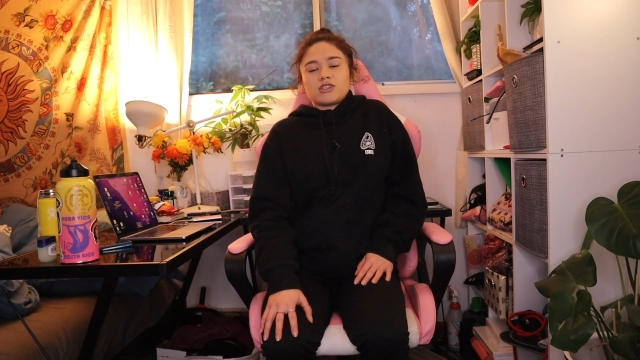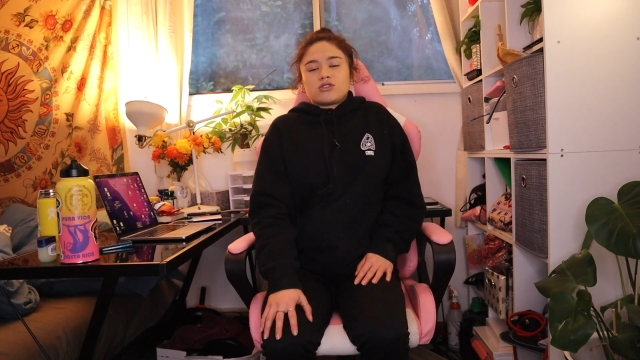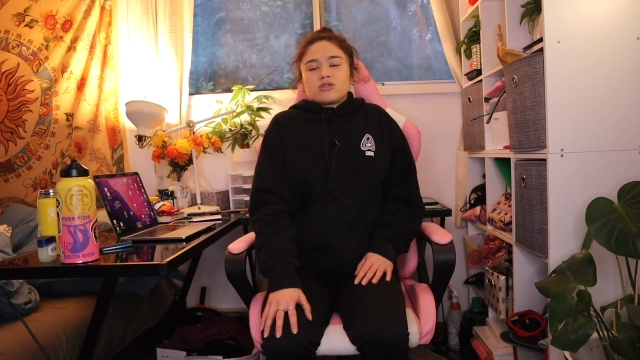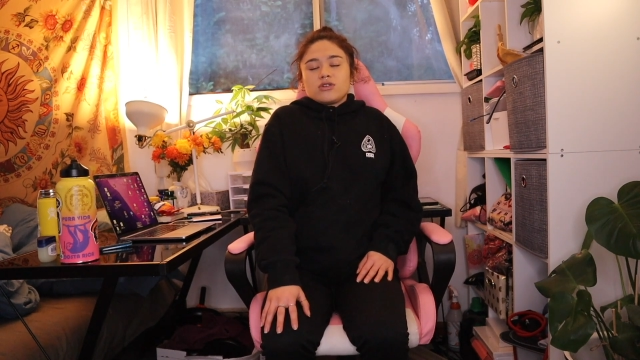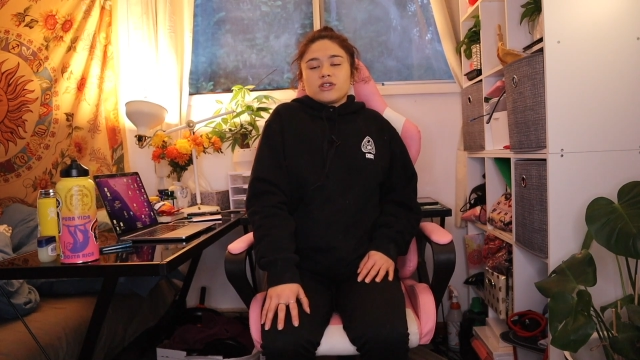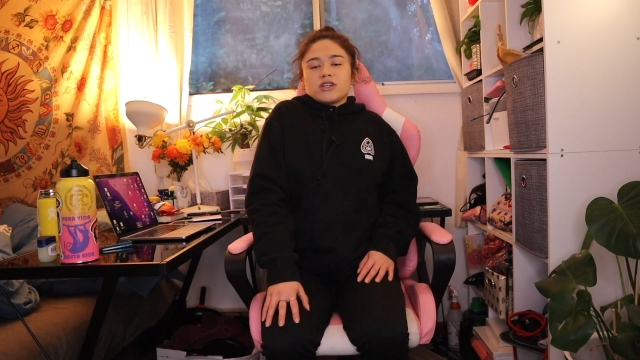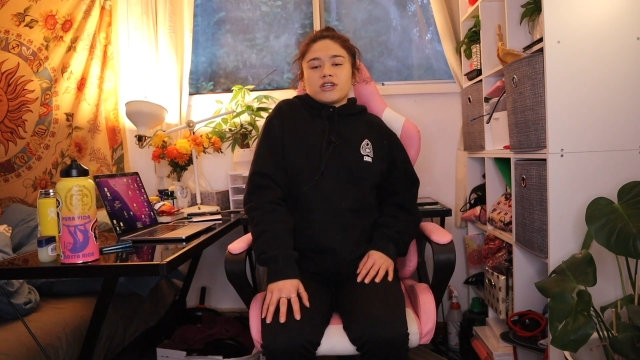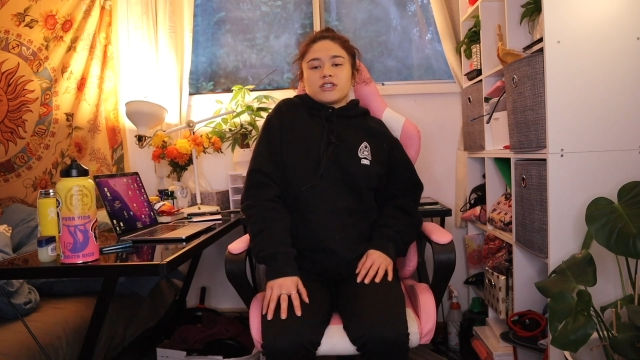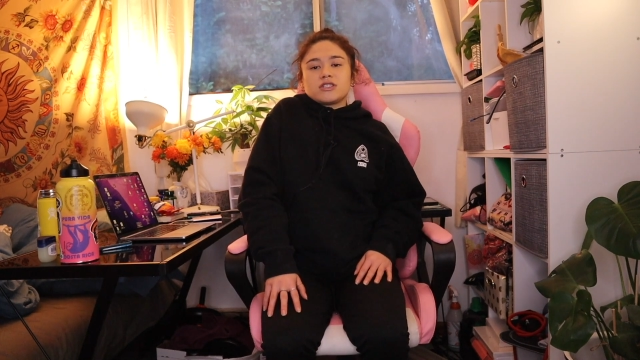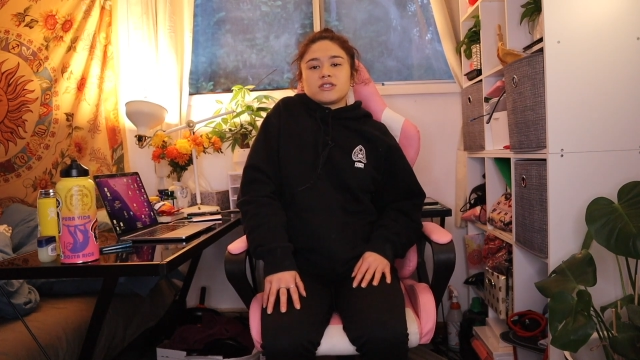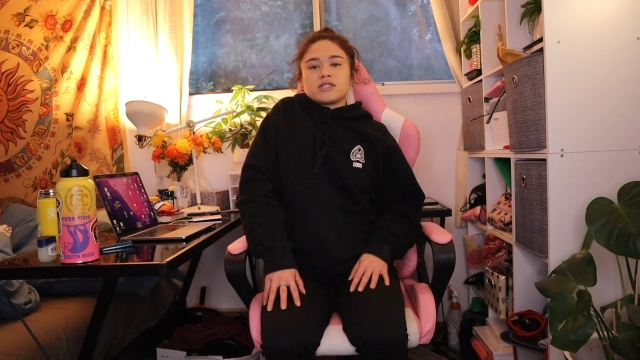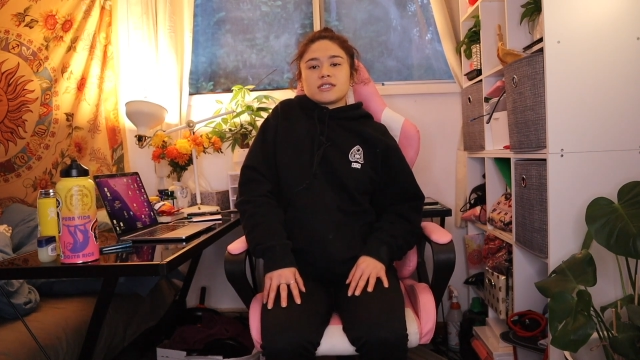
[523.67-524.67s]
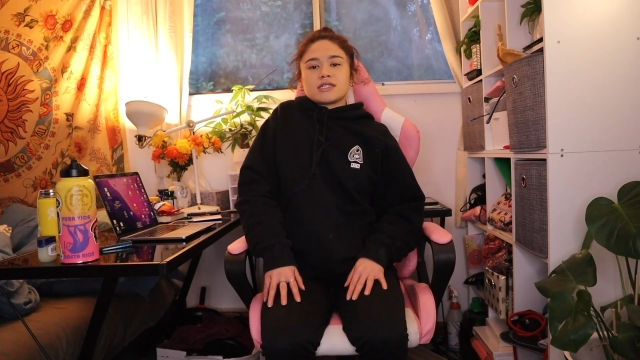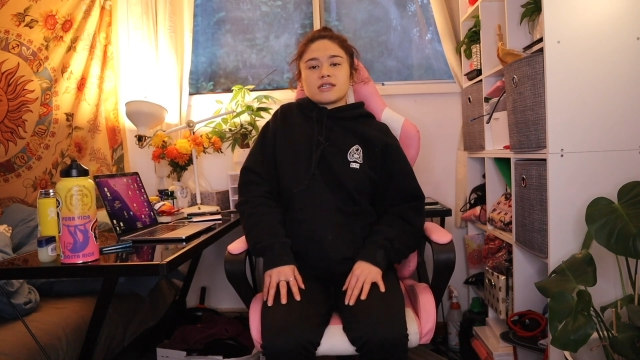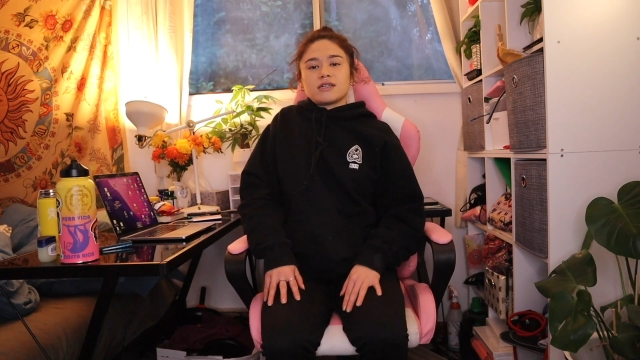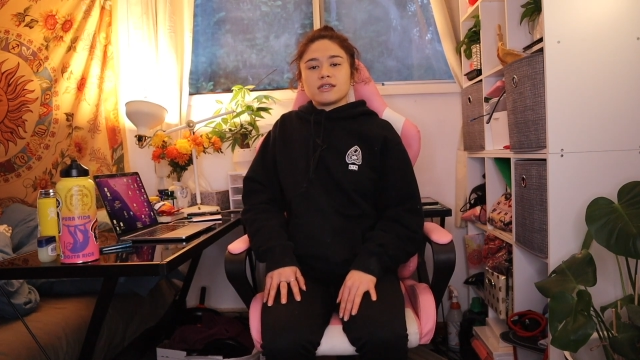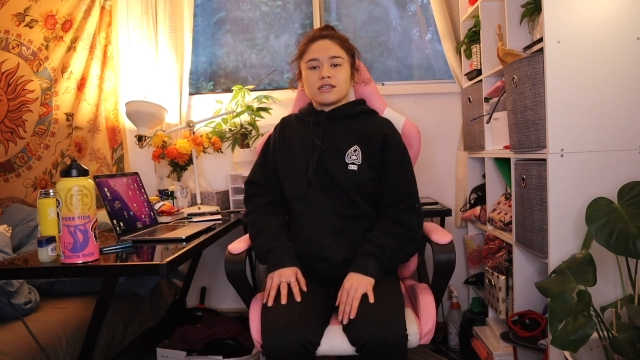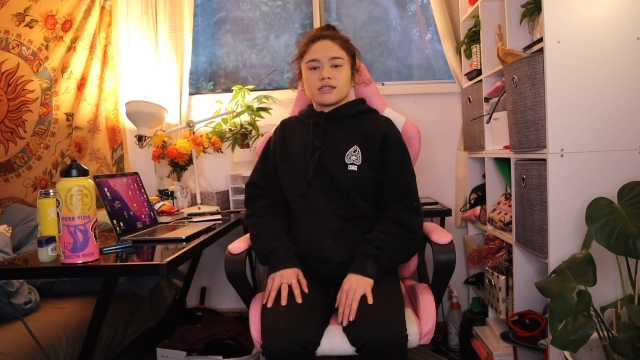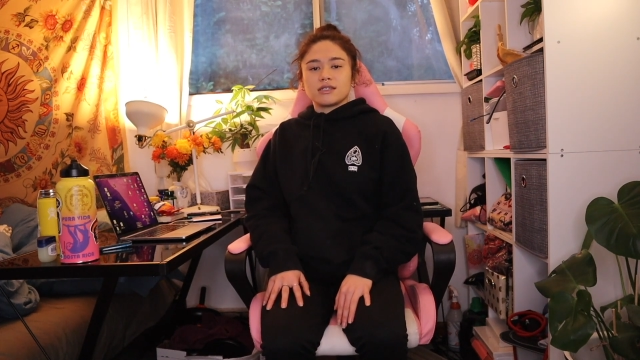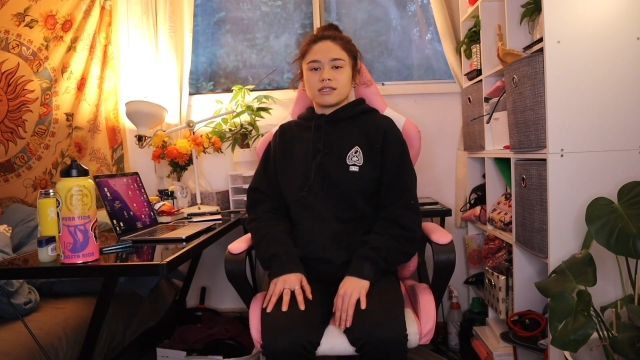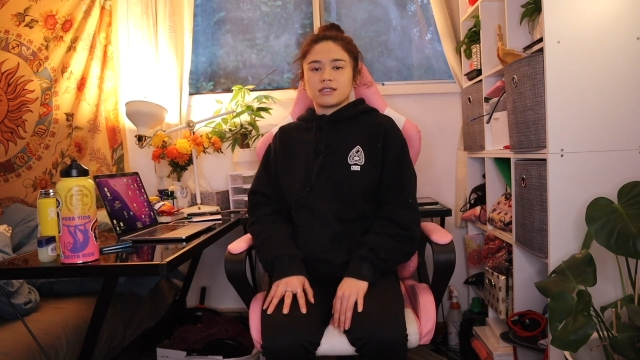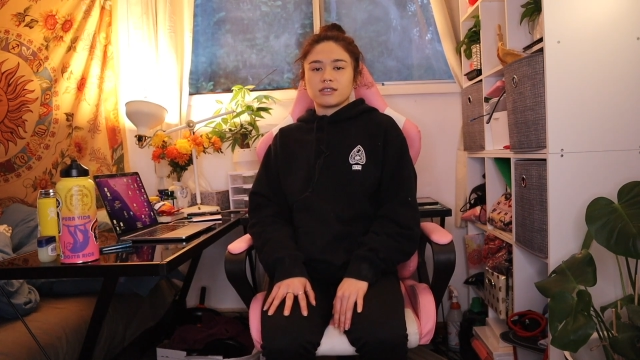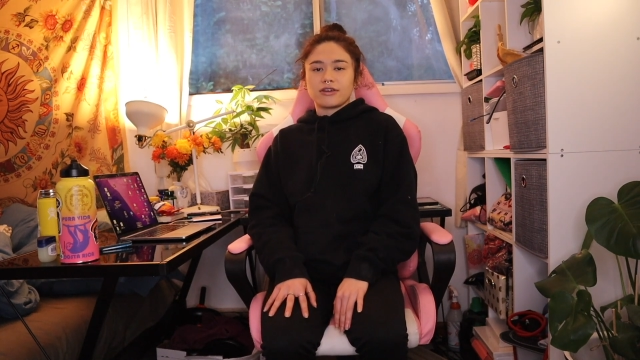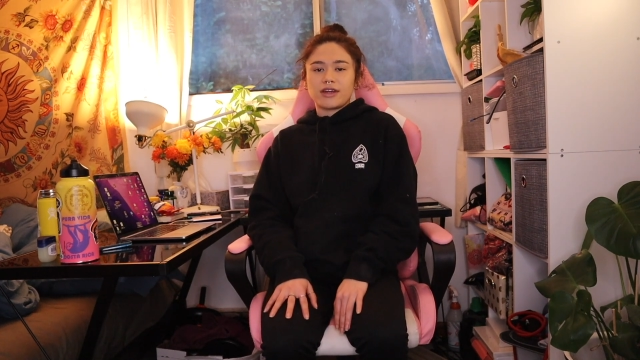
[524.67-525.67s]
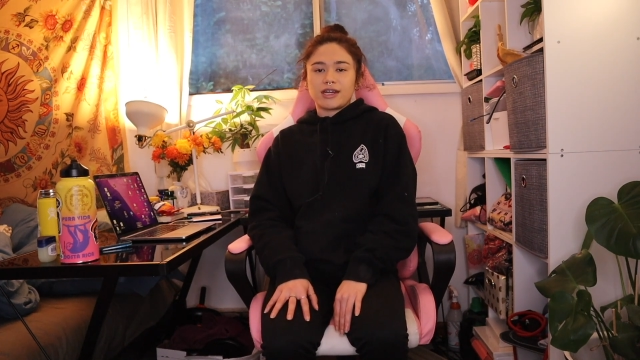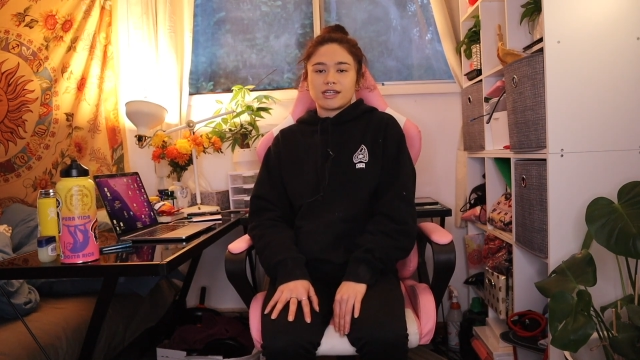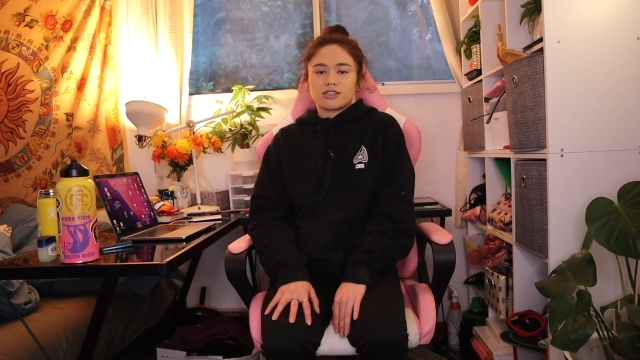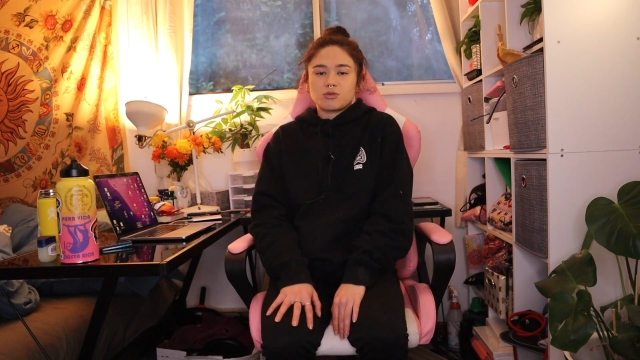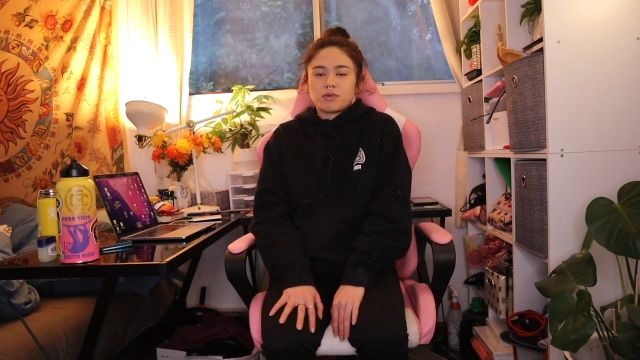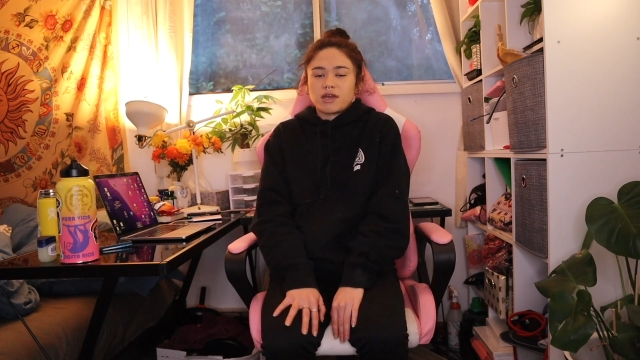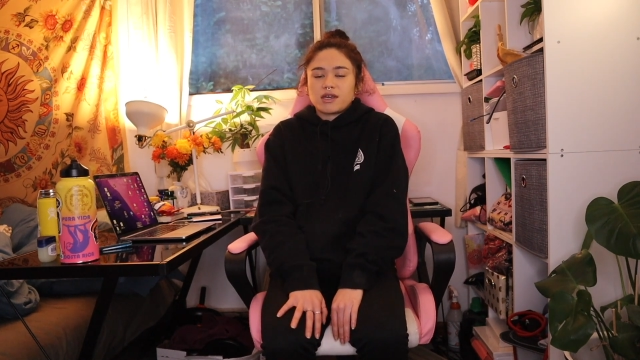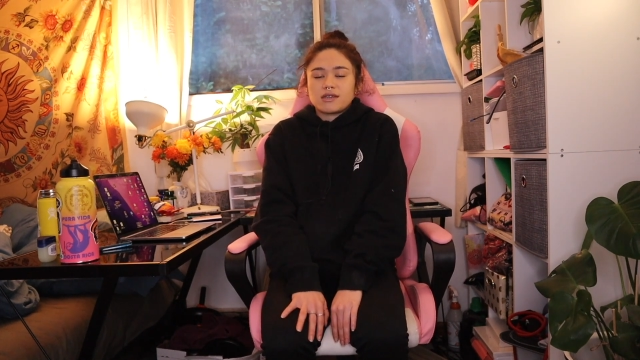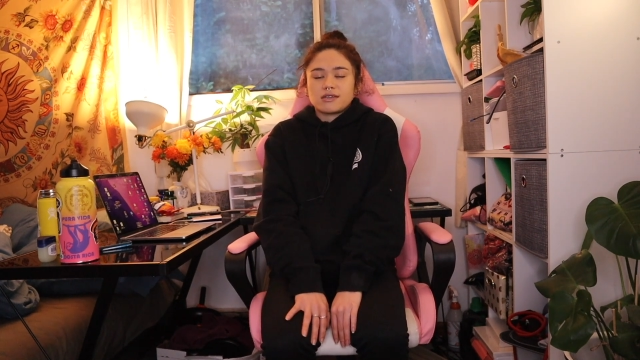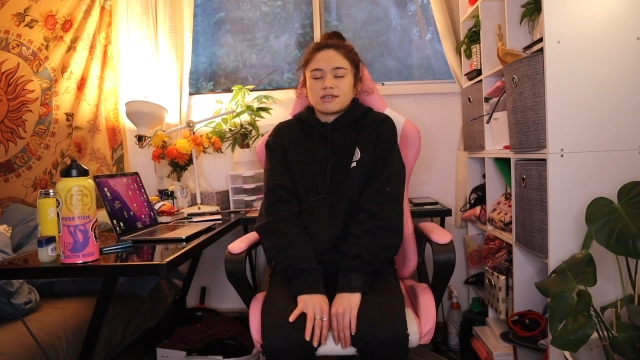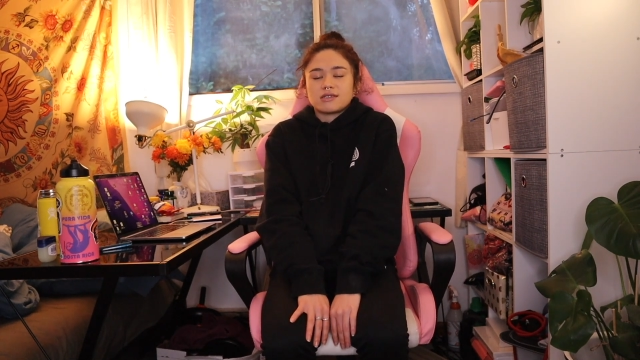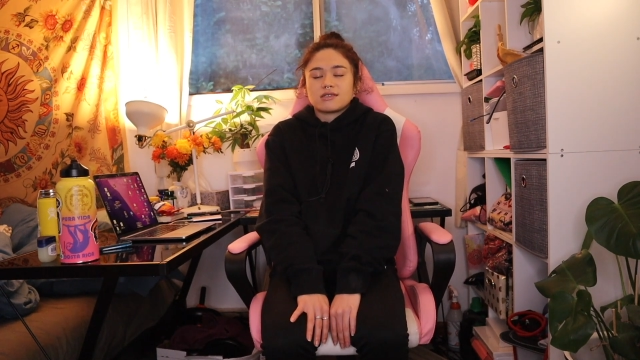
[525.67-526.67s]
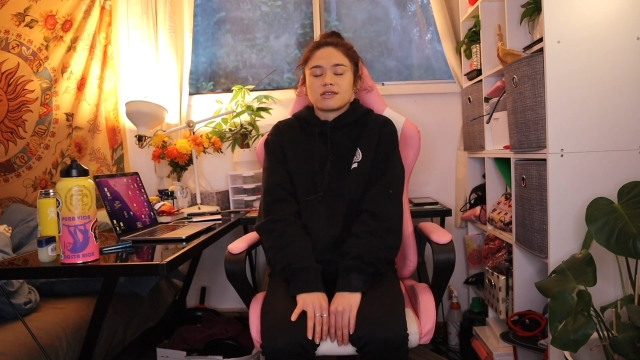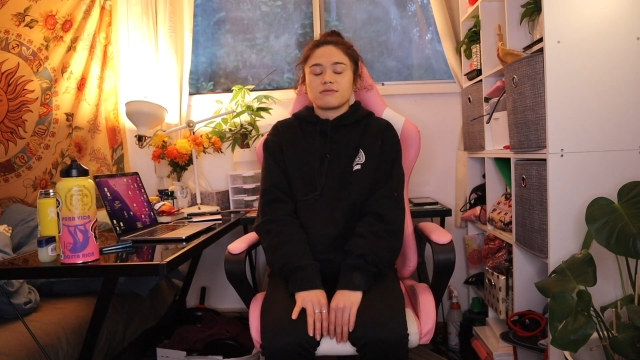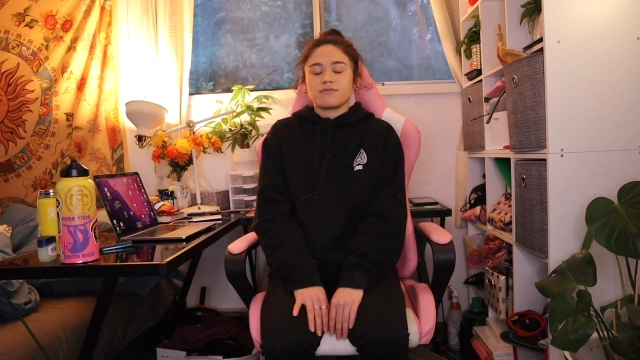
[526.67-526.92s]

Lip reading: shoulders, creating space